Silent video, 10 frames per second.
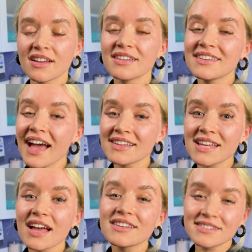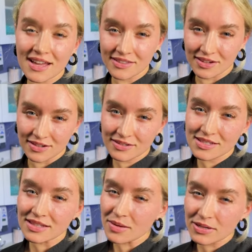yet another
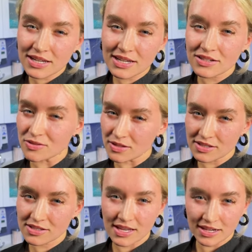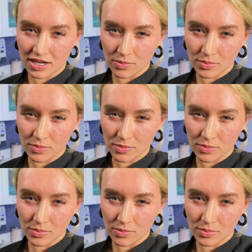celebrity endorsed skincare